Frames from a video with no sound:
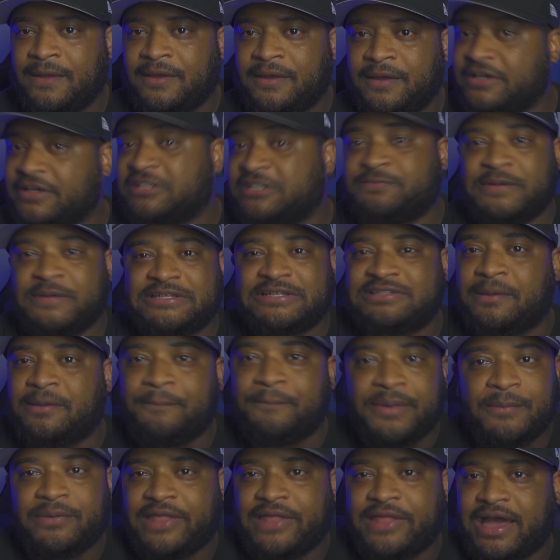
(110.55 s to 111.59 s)
There's been some
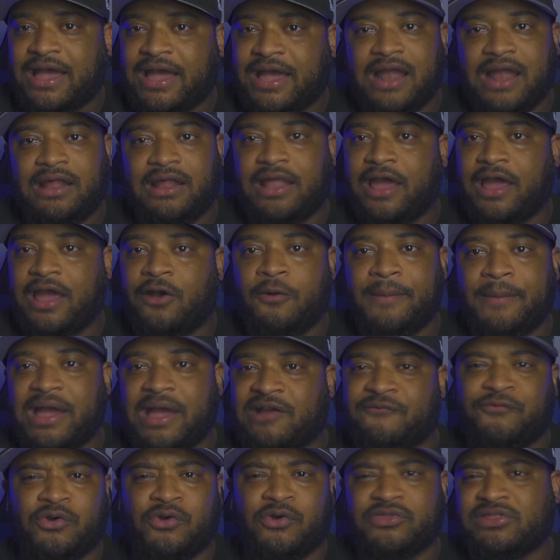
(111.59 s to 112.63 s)
people that kind of like go back
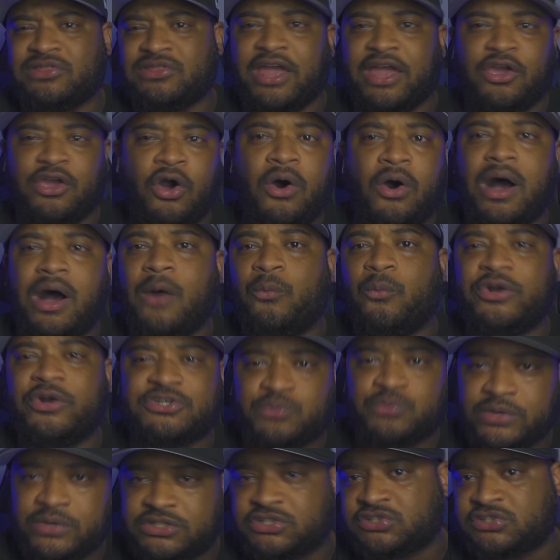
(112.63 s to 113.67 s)
and forth, like, oh, I wish
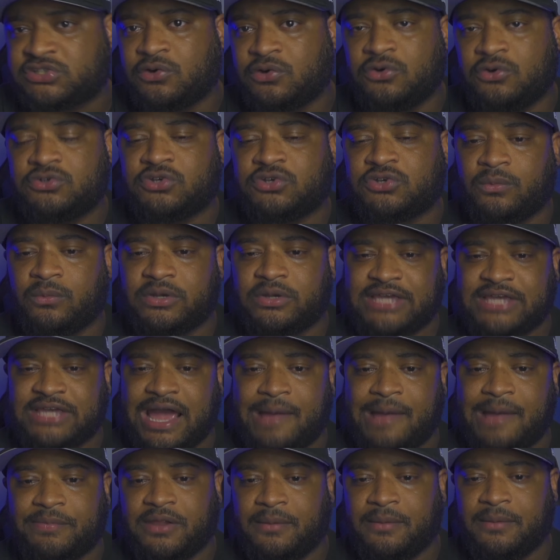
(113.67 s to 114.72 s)
Winter Soldier was
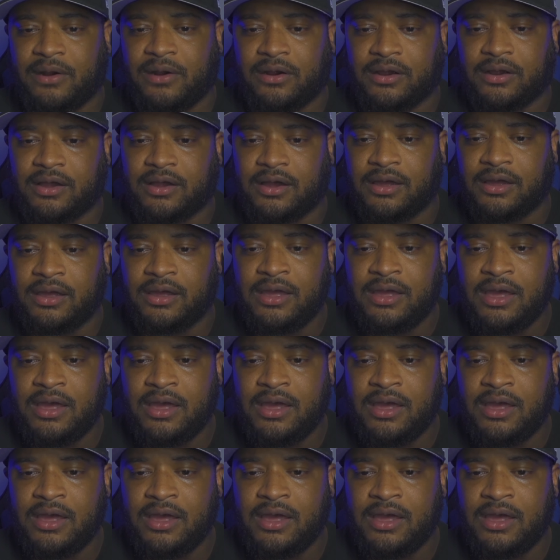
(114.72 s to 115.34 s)
Captain America.